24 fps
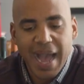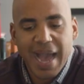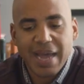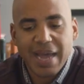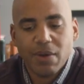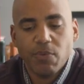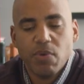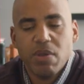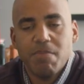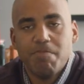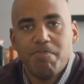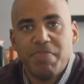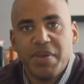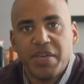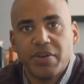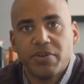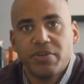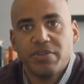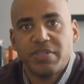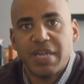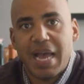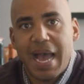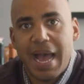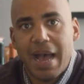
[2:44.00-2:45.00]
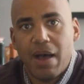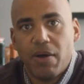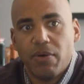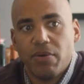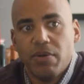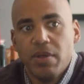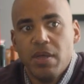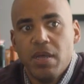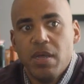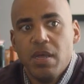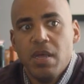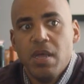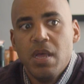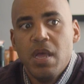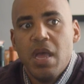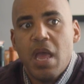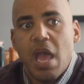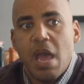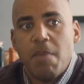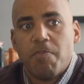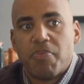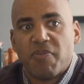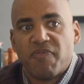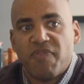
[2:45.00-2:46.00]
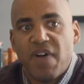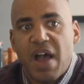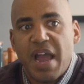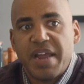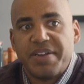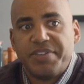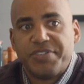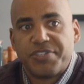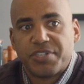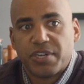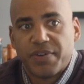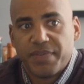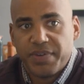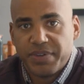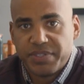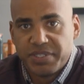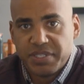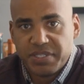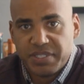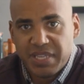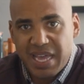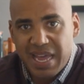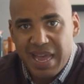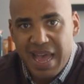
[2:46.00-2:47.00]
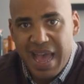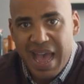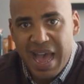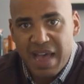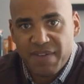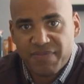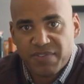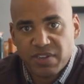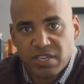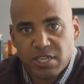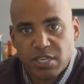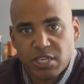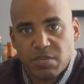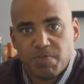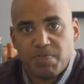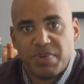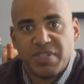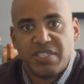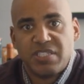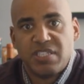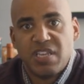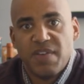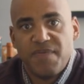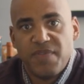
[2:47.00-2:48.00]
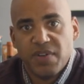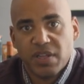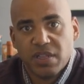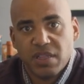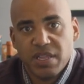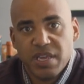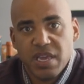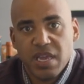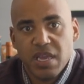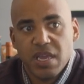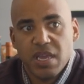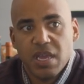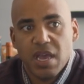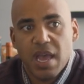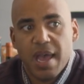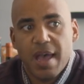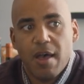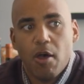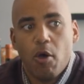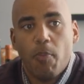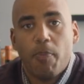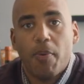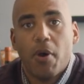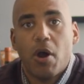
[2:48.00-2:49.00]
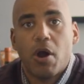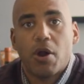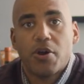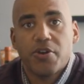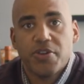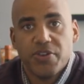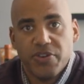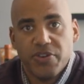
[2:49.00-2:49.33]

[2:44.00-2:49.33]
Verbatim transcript: how do we build out and provide services that have to specifically help our